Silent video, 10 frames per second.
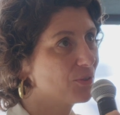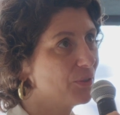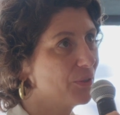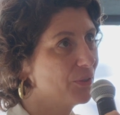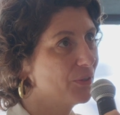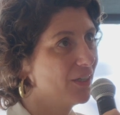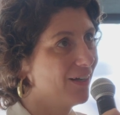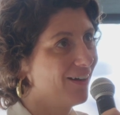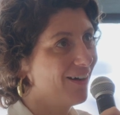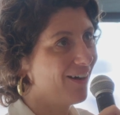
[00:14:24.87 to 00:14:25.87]
So
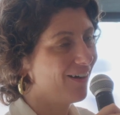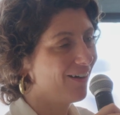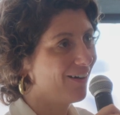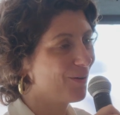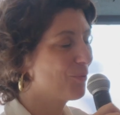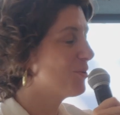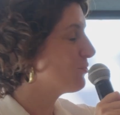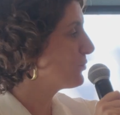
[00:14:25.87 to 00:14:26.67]
we've